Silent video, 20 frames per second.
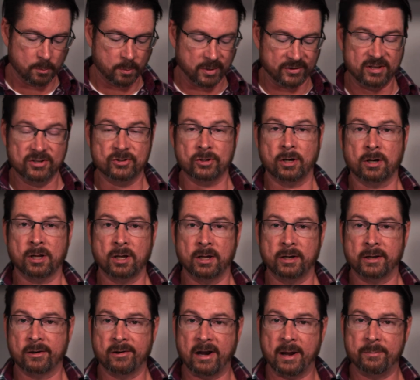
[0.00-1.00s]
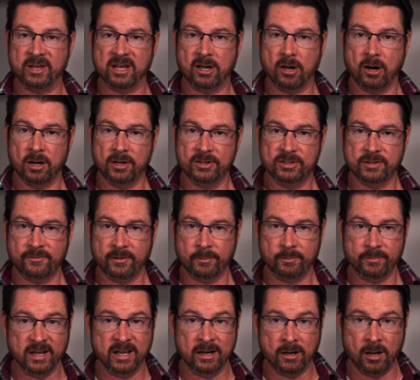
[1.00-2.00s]
But these are kind of crappy cards, if I'm
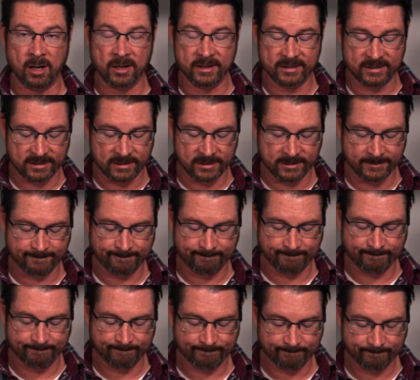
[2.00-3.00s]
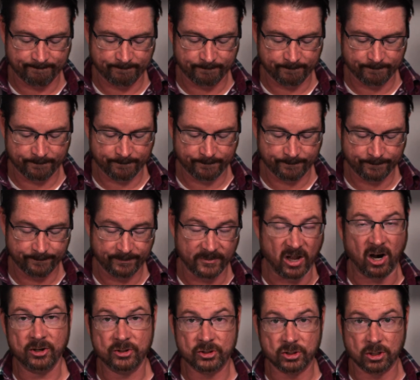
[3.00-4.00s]
being honest. The
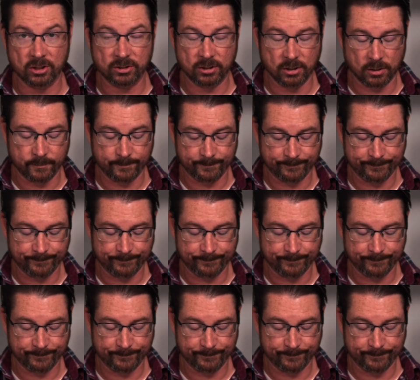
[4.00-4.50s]
art's good, though.